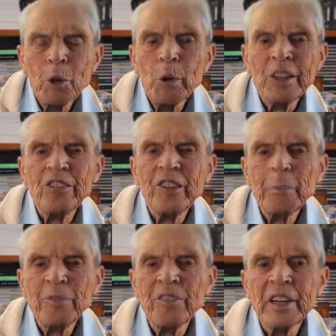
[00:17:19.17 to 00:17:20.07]
who
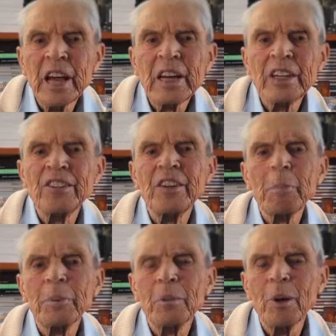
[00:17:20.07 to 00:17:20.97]
accepts the
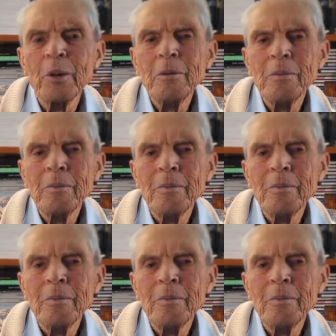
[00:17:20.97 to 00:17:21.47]
unacceptable,